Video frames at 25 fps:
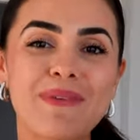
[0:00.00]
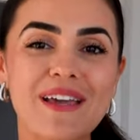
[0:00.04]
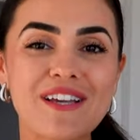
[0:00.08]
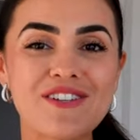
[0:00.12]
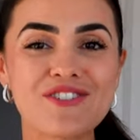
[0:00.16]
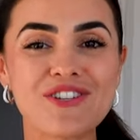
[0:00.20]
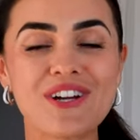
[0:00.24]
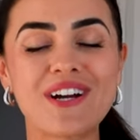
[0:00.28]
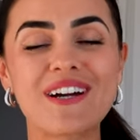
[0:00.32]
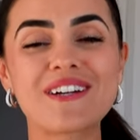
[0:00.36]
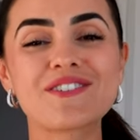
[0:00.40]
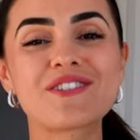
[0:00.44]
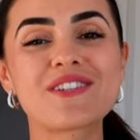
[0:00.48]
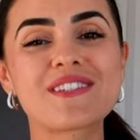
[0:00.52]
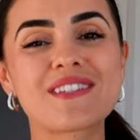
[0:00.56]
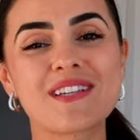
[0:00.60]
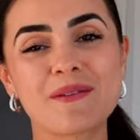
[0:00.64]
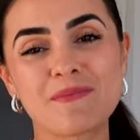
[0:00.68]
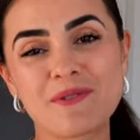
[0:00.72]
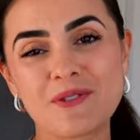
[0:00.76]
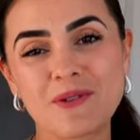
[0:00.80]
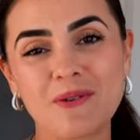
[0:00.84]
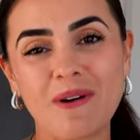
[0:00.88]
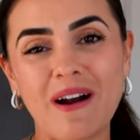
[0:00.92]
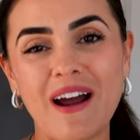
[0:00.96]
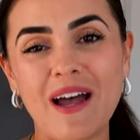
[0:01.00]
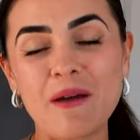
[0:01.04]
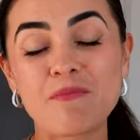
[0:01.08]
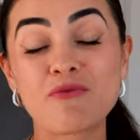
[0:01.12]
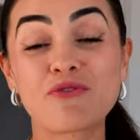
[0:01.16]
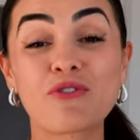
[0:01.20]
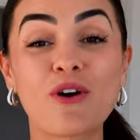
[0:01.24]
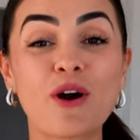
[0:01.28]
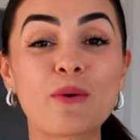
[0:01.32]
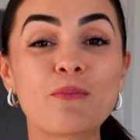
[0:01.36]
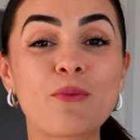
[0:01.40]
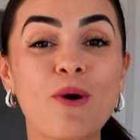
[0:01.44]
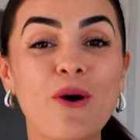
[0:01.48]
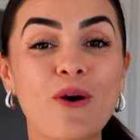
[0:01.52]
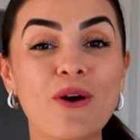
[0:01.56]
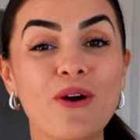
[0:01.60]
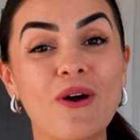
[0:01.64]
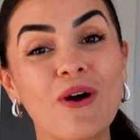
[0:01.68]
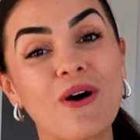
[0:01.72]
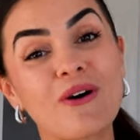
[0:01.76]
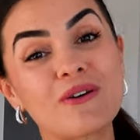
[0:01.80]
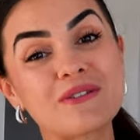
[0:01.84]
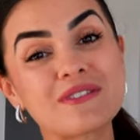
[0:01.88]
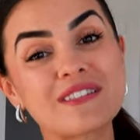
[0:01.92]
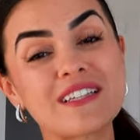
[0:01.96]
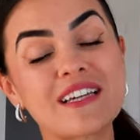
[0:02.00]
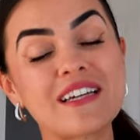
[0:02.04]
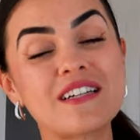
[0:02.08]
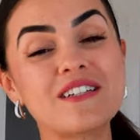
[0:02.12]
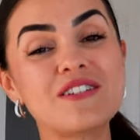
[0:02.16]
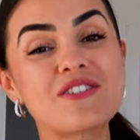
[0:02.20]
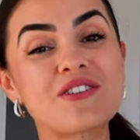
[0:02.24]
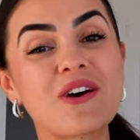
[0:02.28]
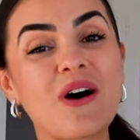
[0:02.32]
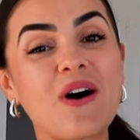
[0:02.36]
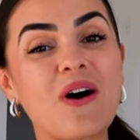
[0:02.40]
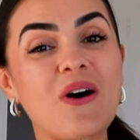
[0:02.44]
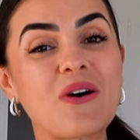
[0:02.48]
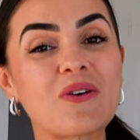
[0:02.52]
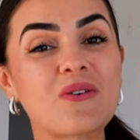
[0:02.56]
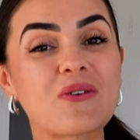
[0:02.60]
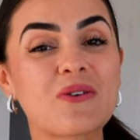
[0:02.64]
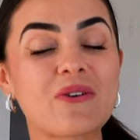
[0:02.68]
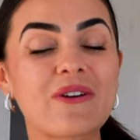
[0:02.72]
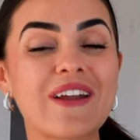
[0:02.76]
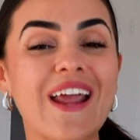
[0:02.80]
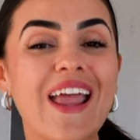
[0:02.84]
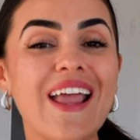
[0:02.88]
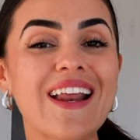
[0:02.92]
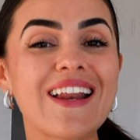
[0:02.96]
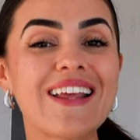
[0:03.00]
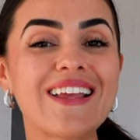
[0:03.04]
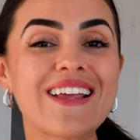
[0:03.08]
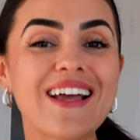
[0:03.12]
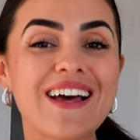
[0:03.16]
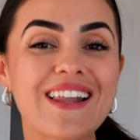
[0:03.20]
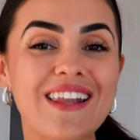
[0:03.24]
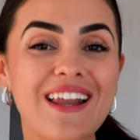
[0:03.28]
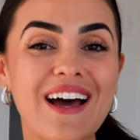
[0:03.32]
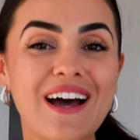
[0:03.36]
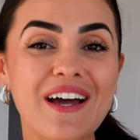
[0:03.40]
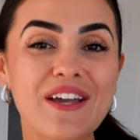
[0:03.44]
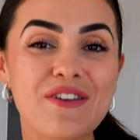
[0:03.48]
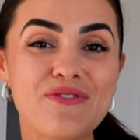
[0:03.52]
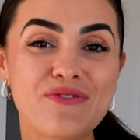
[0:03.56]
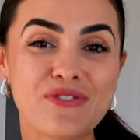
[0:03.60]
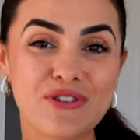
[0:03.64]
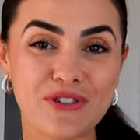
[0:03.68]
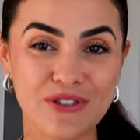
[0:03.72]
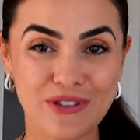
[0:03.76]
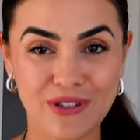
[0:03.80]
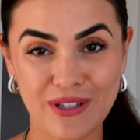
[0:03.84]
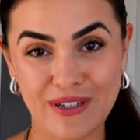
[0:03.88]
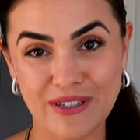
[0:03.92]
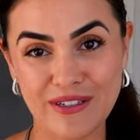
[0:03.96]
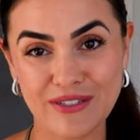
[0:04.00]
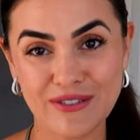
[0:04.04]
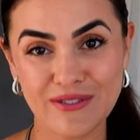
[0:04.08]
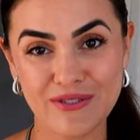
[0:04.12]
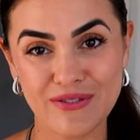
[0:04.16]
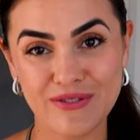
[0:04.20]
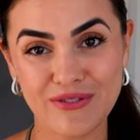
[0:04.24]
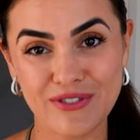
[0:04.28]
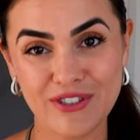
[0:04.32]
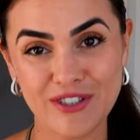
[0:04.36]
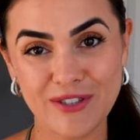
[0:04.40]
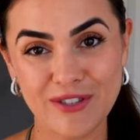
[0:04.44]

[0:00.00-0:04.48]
Make sure to subscribe for more content on creating a life you love.